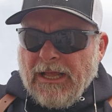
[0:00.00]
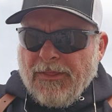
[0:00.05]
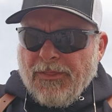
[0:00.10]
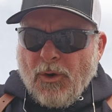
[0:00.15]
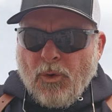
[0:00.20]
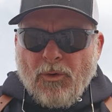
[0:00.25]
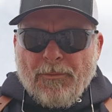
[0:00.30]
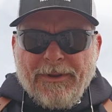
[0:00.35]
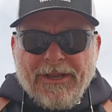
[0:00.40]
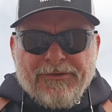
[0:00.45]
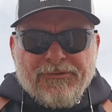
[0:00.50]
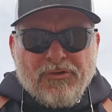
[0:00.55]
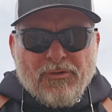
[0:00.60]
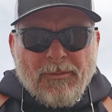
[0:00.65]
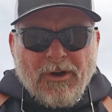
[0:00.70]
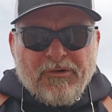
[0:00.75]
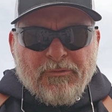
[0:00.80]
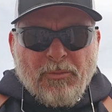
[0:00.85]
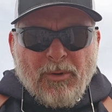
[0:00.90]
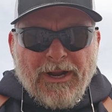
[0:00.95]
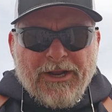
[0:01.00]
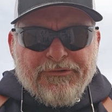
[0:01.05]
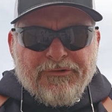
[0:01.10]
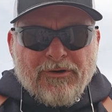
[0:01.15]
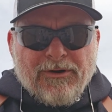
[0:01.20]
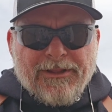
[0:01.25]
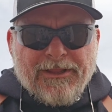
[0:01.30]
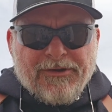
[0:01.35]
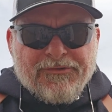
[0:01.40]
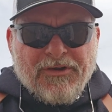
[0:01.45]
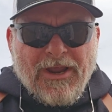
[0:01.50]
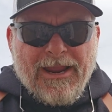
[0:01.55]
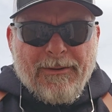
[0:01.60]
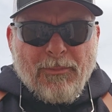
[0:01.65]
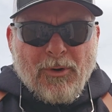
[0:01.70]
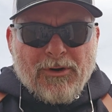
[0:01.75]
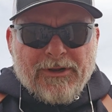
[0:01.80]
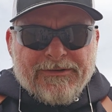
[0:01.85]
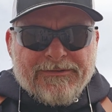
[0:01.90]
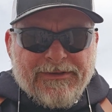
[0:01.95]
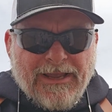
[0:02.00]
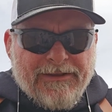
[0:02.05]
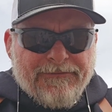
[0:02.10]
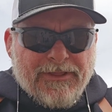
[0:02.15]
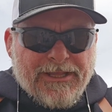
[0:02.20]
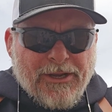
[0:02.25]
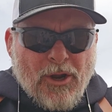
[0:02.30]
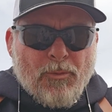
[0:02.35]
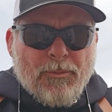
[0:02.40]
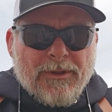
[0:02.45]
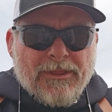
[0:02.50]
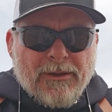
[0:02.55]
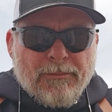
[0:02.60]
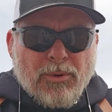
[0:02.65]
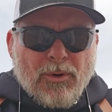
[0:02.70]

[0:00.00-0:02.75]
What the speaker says: there would be too much pressure in the chamber to safely open the